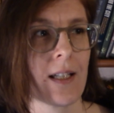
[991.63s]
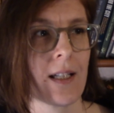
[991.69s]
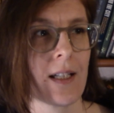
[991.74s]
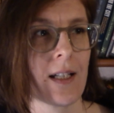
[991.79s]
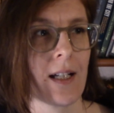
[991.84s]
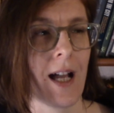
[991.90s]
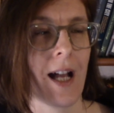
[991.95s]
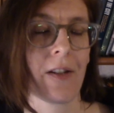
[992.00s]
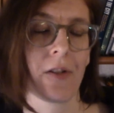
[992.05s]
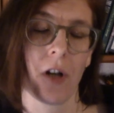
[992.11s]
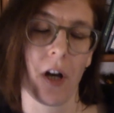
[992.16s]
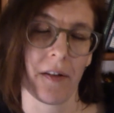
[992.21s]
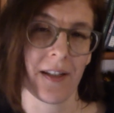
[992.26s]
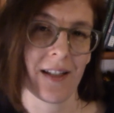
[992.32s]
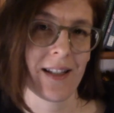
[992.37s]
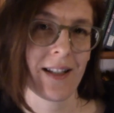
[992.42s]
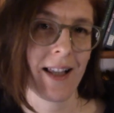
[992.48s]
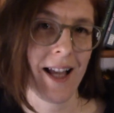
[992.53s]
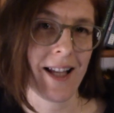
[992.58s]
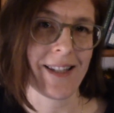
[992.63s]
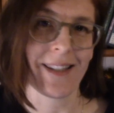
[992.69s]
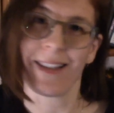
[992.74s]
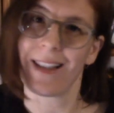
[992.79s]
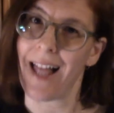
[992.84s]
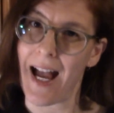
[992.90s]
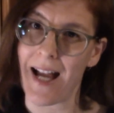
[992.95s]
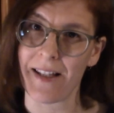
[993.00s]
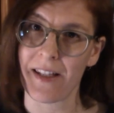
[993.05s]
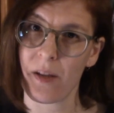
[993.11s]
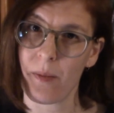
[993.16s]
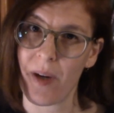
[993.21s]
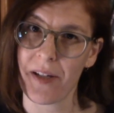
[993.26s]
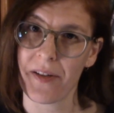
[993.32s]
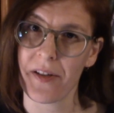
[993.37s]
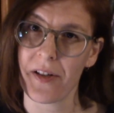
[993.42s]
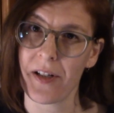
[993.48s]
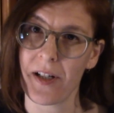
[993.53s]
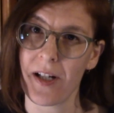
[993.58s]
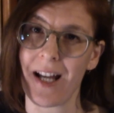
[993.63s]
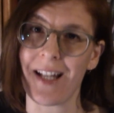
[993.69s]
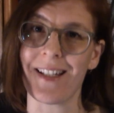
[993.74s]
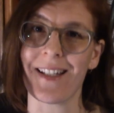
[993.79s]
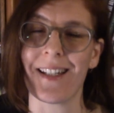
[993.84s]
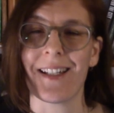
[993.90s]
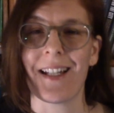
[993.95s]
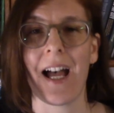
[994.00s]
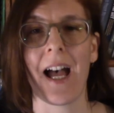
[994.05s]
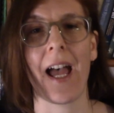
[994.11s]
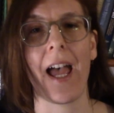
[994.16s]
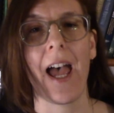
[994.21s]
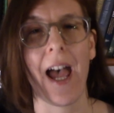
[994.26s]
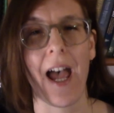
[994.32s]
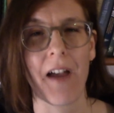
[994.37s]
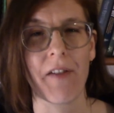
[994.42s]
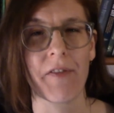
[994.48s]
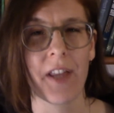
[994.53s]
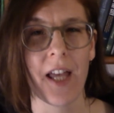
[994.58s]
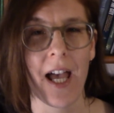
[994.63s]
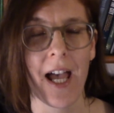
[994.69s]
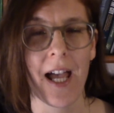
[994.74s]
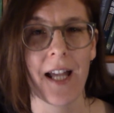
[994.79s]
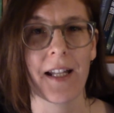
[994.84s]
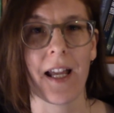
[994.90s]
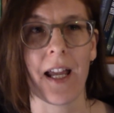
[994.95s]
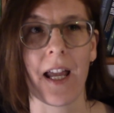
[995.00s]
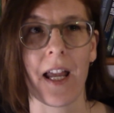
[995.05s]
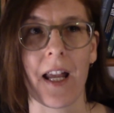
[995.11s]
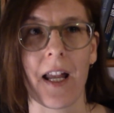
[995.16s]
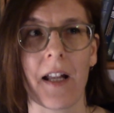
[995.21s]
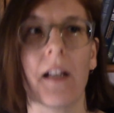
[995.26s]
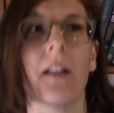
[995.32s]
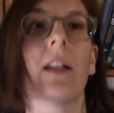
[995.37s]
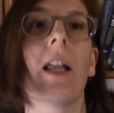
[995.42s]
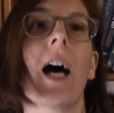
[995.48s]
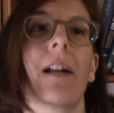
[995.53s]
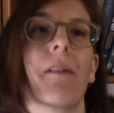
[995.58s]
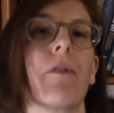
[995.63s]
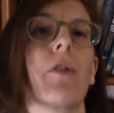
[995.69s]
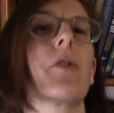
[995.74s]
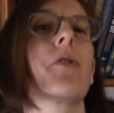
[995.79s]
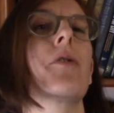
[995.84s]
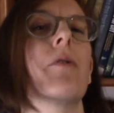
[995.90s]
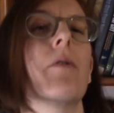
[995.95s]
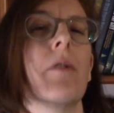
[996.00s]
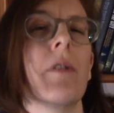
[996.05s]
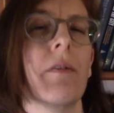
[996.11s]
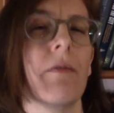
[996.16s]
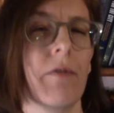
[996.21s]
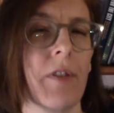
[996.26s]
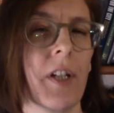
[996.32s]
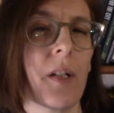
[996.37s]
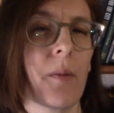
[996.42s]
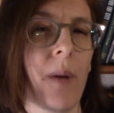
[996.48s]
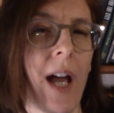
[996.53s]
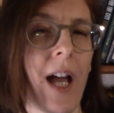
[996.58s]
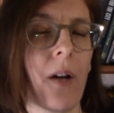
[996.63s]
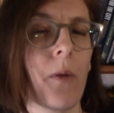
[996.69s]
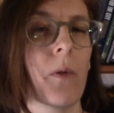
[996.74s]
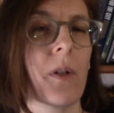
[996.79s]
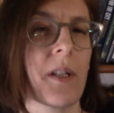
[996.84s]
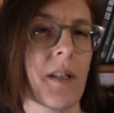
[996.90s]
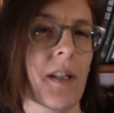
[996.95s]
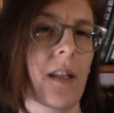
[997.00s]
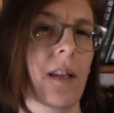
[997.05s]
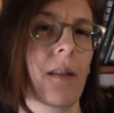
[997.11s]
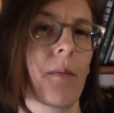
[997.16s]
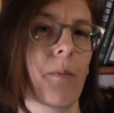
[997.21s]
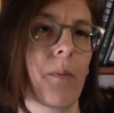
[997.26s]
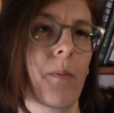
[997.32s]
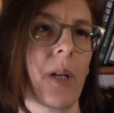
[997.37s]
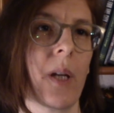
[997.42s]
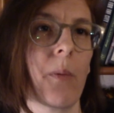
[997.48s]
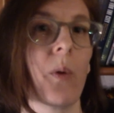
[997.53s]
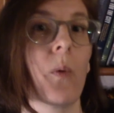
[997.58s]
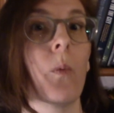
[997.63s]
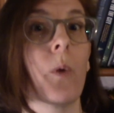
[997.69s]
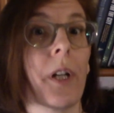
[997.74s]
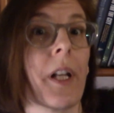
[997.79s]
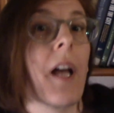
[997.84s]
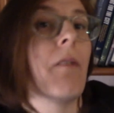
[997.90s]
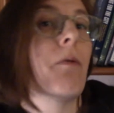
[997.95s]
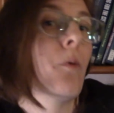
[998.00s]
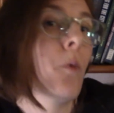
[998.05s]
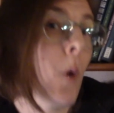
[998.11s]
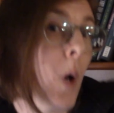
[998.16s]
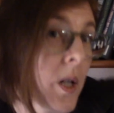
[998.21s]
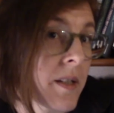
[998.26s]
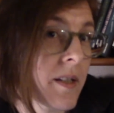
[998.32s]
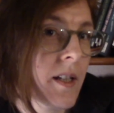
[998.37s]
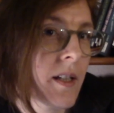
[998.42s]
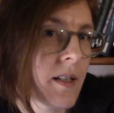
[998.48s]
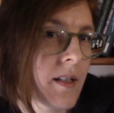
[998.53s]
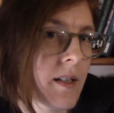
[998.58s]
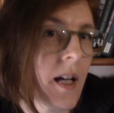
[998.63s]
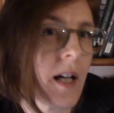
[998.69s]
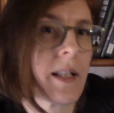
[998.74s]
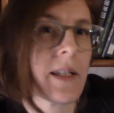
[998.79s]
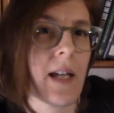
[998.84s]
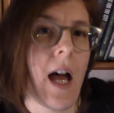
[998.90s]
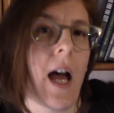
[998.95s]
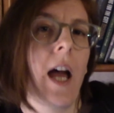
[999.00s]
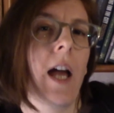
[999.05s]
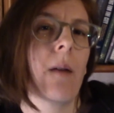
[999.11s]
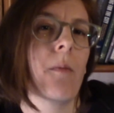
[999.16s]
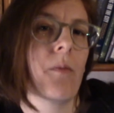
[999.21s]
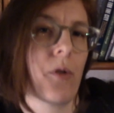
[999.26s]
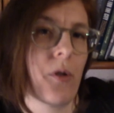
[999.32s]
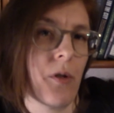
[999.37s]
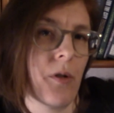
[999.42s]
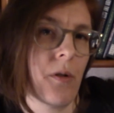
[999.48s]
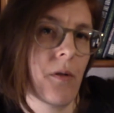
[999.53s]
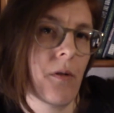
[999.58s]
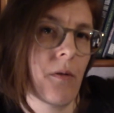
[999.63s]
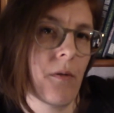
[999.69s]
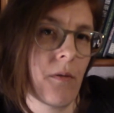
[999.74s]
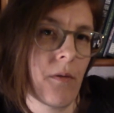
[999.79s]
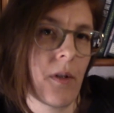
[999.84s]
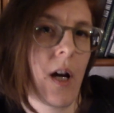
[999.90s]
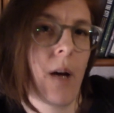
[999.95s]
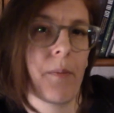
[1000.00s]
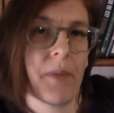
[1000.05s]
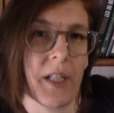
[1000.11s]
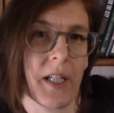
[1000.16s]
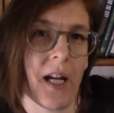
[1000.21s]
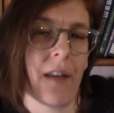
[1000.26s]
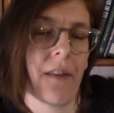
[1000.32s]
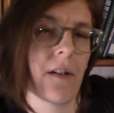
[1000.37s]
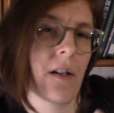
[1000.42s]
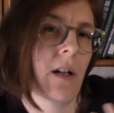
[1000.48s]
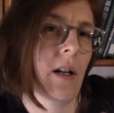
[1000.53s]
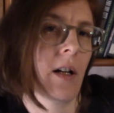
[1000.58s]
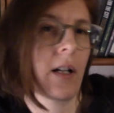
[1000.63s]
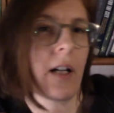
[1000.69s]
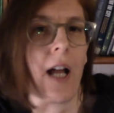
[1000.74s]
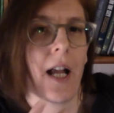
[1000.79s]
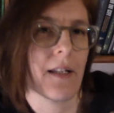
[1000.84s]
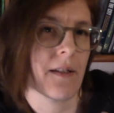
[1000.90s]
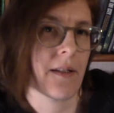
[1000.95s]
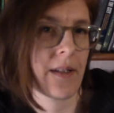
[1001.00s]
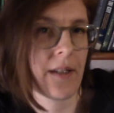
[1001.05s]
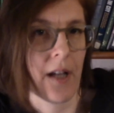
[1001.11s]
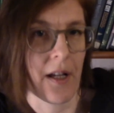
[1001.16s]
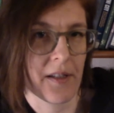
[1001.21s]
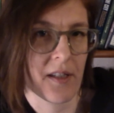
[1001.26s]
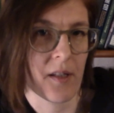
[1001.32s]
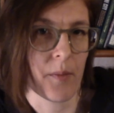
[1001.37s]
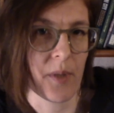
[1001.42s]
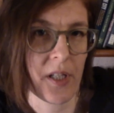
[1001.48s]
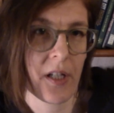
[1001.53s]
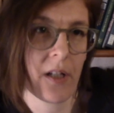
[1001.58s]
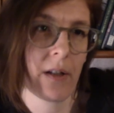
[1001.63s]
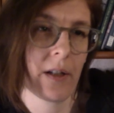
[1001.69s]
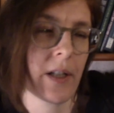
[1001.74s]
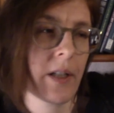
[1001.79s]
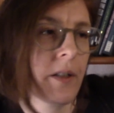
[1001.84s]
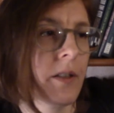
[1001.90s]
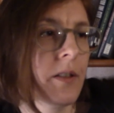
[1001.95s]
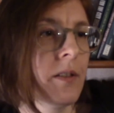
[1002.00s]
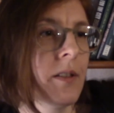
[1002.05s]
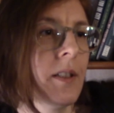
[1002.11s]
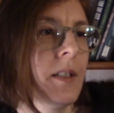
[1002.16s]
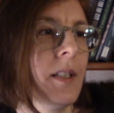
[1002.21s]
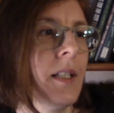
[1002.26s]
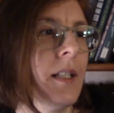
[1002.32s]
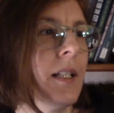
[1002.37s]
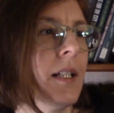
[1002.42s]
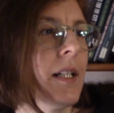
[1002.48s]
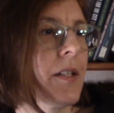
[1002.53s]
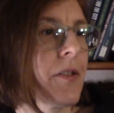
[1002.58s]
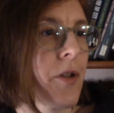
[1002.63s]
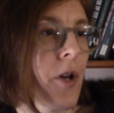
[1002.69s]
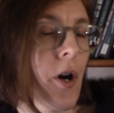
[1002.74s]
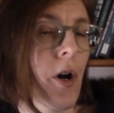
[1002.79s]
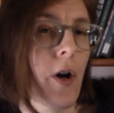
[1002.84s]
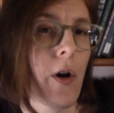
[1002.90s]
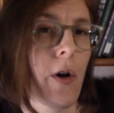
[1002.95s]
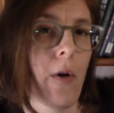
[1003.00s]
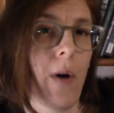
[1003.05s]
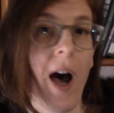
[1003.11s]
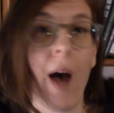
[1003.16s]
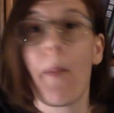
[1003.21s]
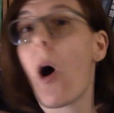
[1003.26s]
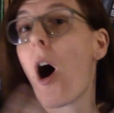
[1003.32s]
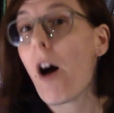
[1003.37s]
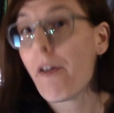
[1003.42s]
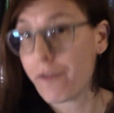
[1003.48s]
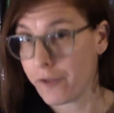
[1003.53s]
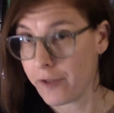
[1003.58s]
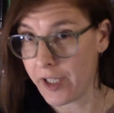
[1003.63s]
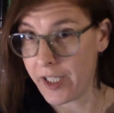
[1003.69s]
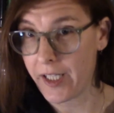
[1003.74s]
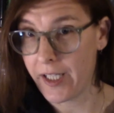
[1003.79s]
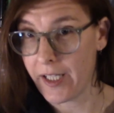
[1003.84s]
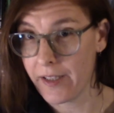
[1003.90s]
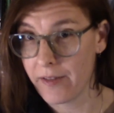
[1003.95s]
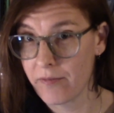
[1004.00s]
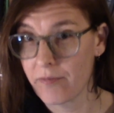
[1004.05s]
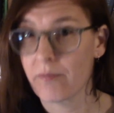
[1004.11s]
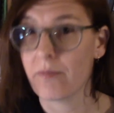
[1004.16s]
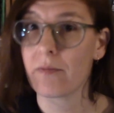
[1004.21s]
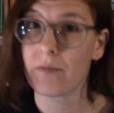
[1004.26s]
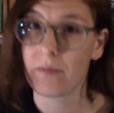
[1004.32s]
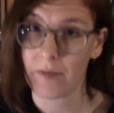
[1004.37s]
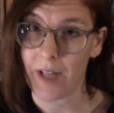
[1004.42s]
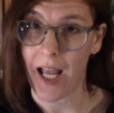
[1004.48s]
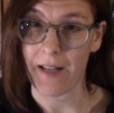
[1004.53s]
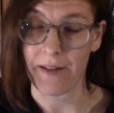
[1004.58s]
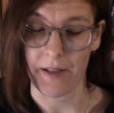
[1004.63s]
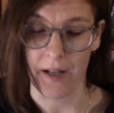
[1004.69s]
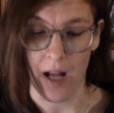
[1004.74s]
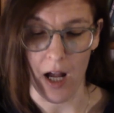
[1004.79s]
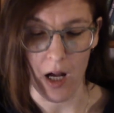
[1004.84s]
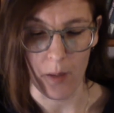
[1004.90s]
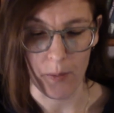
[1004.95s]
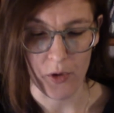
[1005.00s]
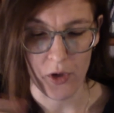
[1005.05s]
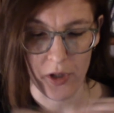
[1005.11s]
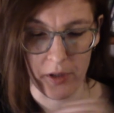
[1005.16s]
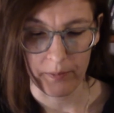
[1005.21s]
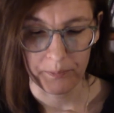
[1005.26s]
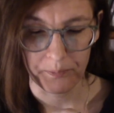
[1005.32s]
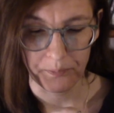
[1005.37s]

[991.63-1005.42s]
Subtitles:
I taught this class last semester and did not have that, and a lot of the student feedback was that people would have wanted a time to come together and discuss the material. So I'm offering it as an option.